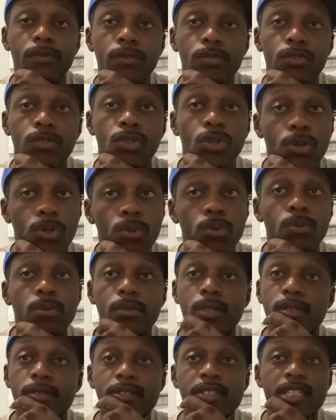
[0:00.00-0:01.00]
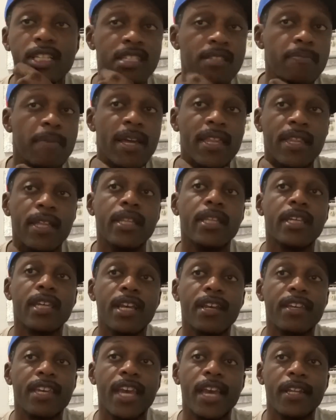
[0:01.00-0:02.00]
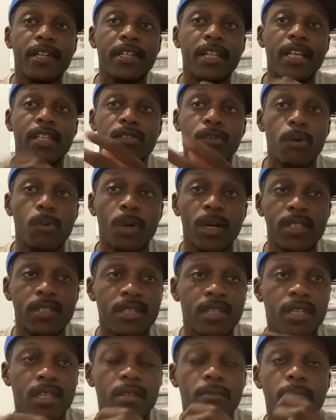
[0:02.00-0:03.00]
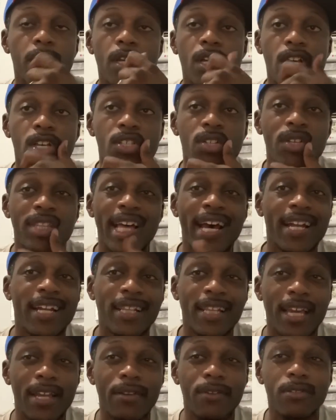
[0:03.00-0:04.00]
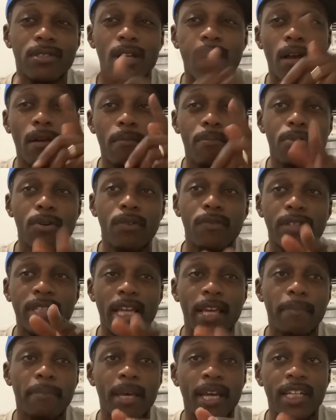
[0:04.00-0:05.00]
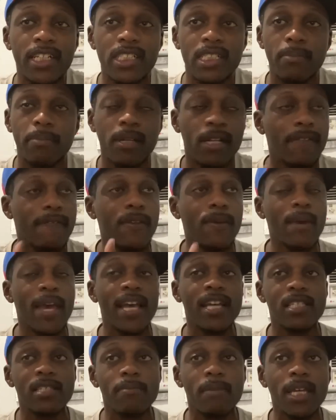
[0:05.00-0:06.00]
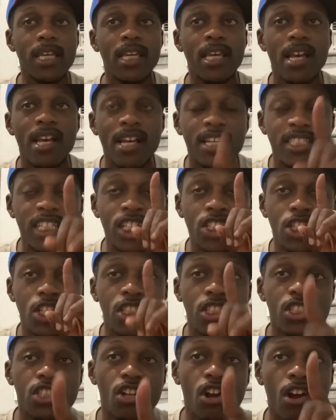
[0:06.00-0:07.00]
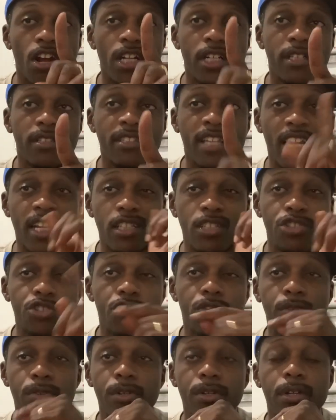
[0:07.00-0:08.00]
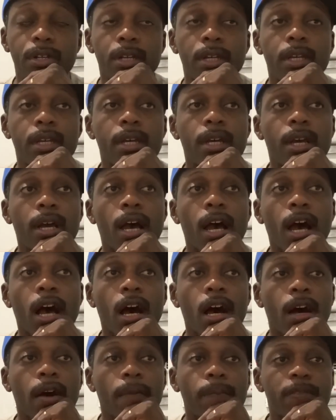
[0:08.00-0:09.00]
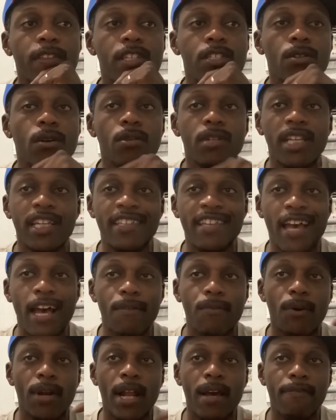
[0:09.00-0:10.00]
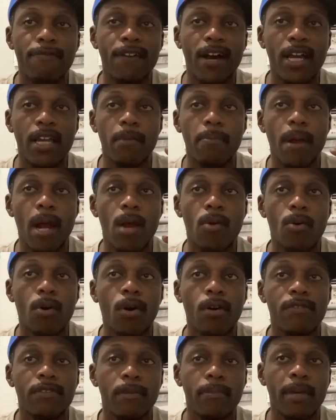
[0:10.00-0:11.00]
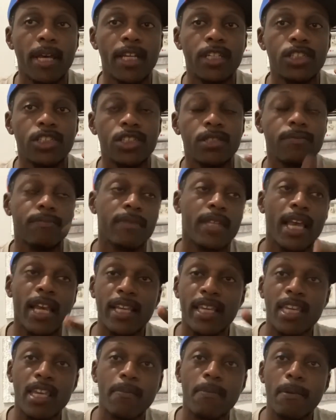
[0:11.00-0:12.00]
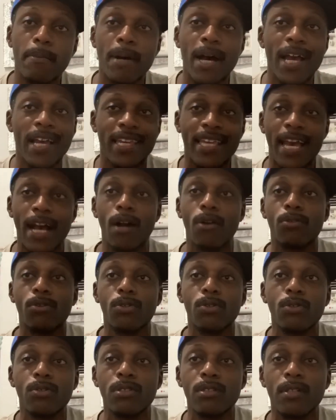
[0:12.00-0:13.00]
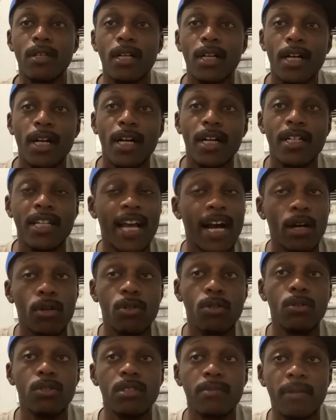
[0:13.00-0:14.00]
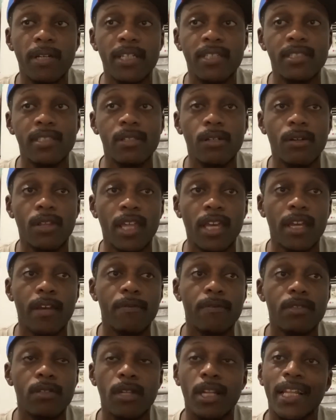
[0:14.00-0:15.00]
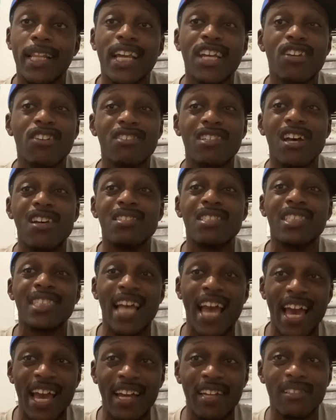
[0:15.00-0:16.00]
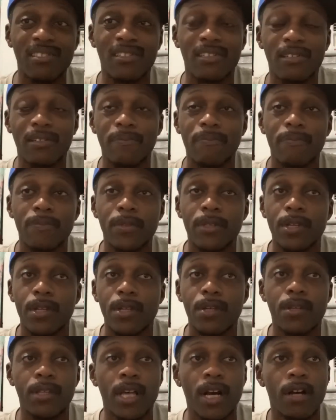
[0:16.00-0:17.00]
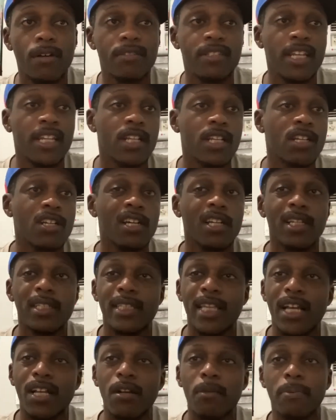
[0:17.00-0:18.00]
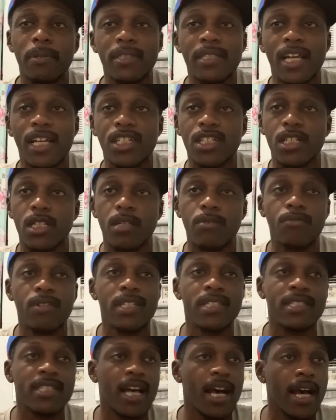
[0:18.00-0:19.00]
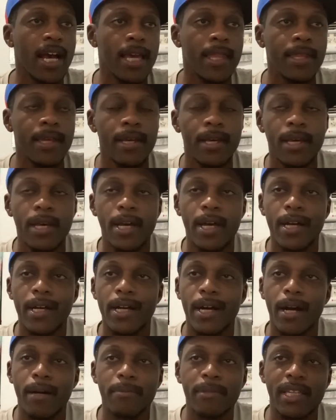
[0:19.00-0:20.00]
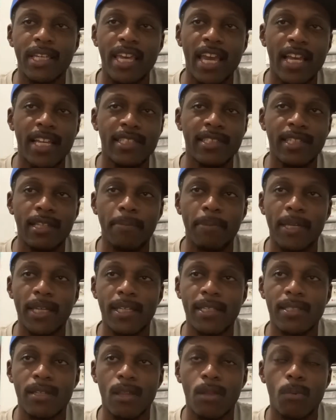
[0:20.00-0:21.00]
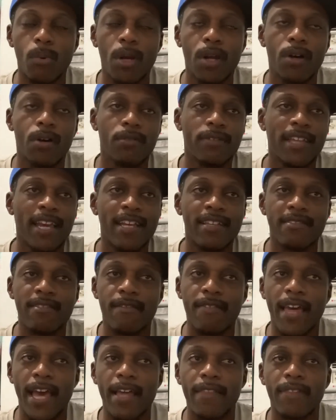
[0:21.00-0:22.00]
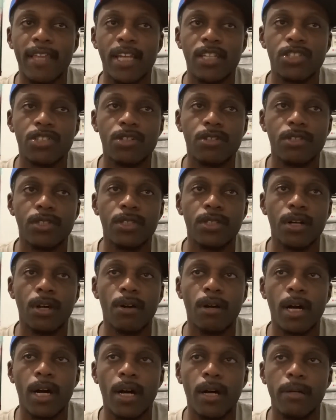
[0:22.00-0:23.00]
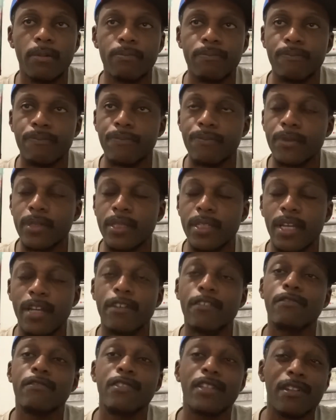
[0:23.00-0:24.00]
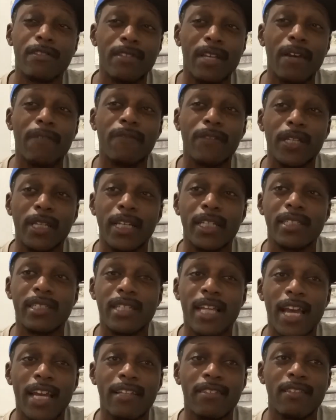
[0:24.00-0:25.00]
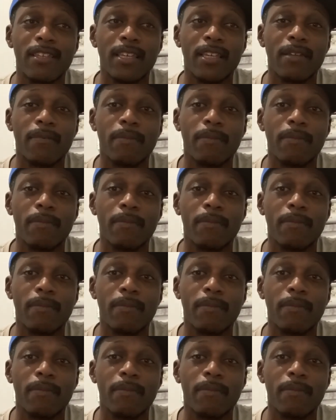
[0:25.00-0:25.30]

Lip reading: two Sixth Man of the Year candidates on one team. So now the Lakers are improving their bench. But if you ask me, they should start Dennis Schroeder. There's no need to have all that firepower off the bench. And keep in mind, Kyle Kuzma is still there. So the Lakers are stacked. You know, they could potentially re-sign the KCPs of the world, things of that nature. You know, They're definitely a stacked team.